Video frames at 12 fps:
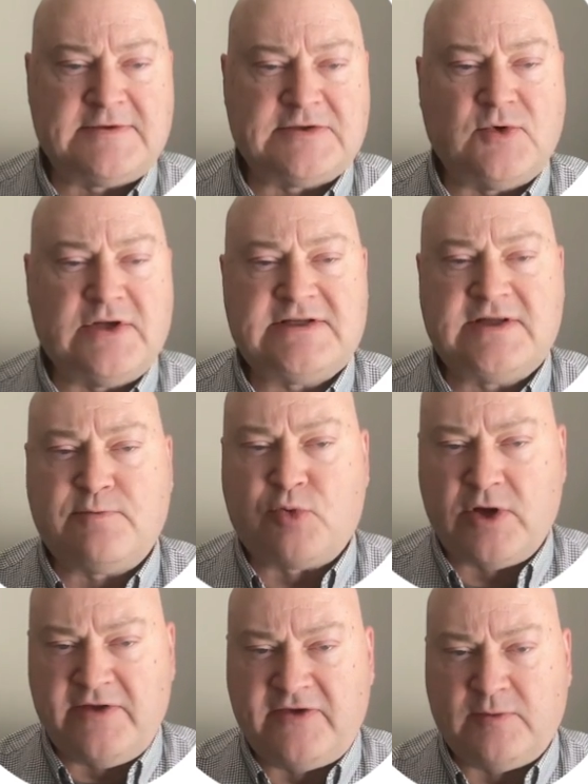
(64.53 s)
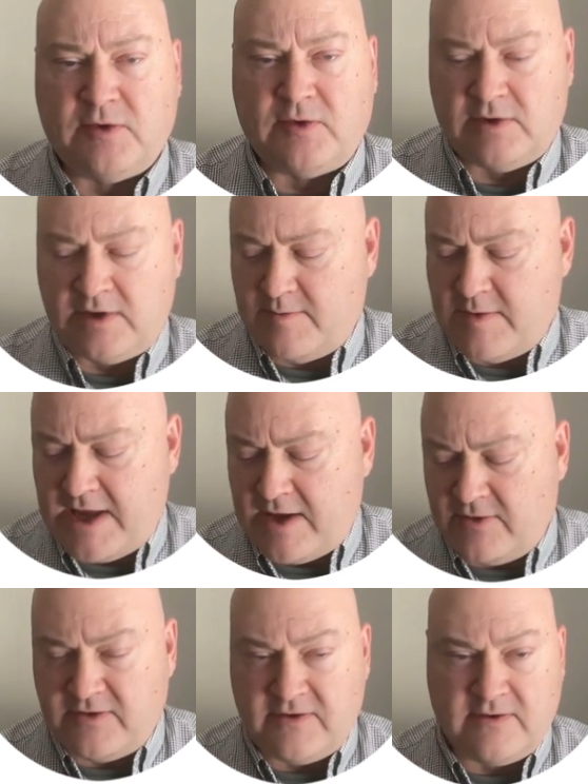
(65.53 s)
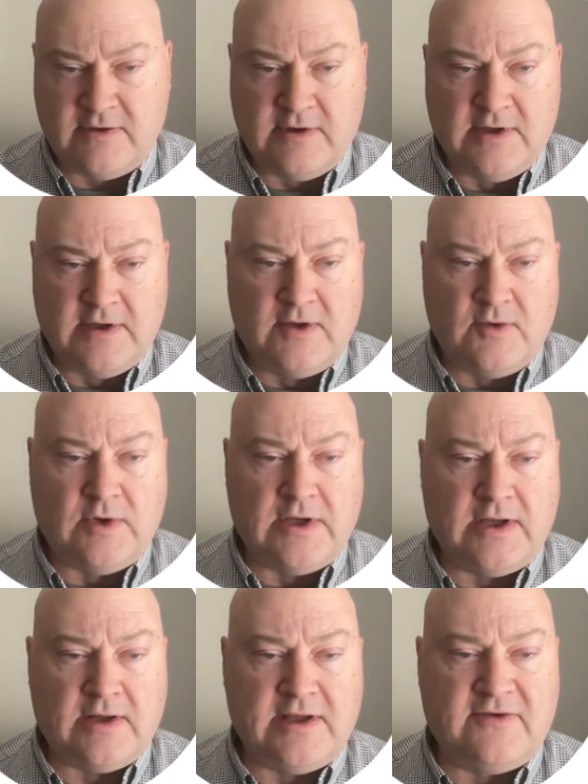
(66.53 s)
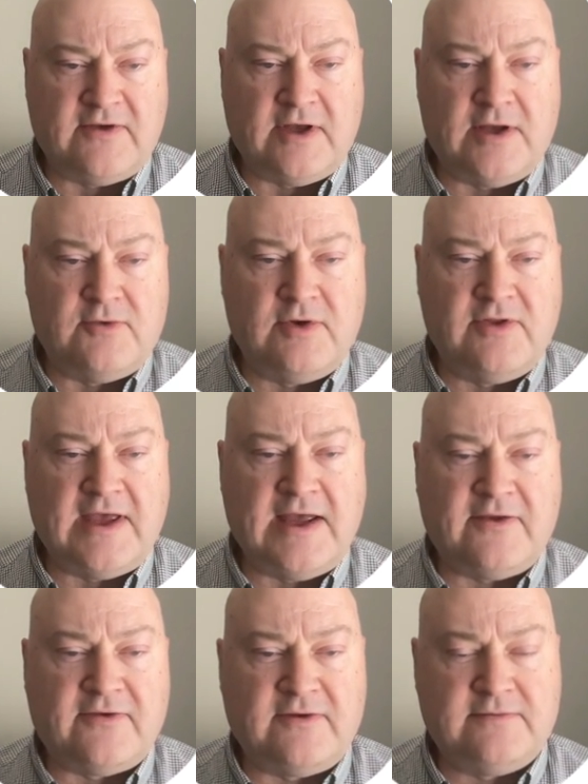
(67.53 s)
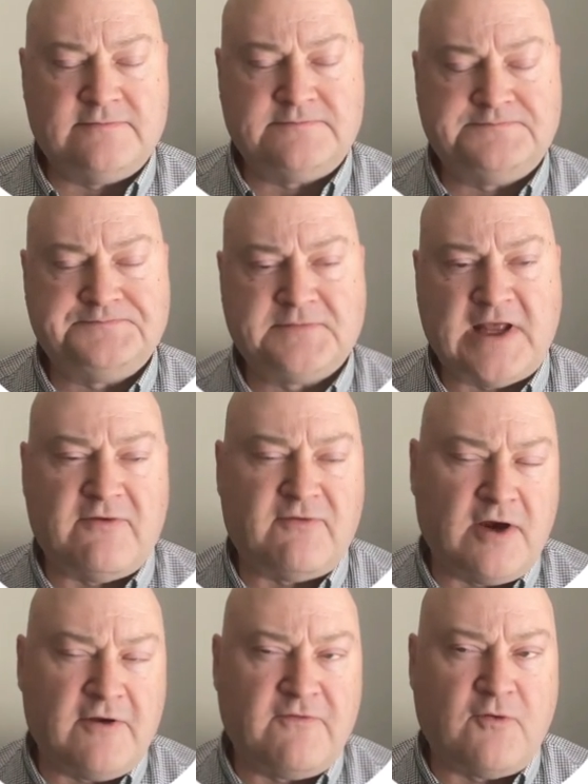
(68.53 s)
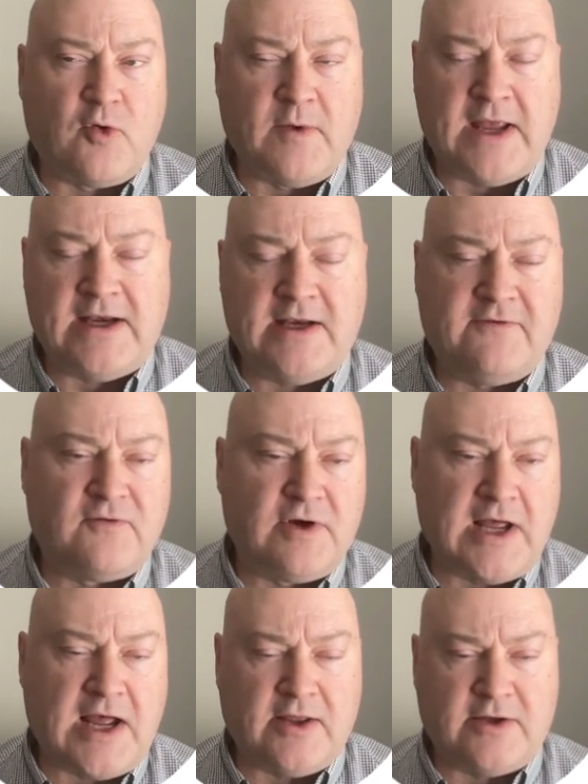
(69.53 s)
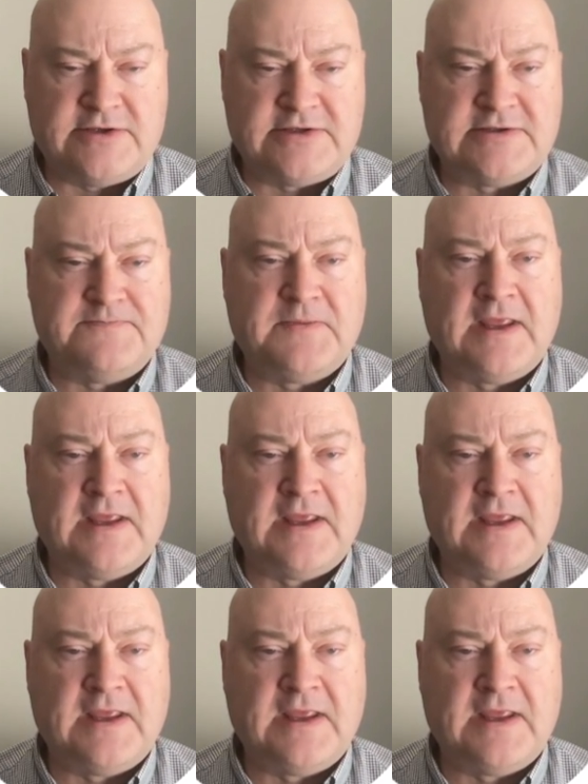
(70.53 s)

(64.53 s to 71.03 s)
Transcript: So what's the principal amount? Well, it's 100,000. I've already formatted it for dollars.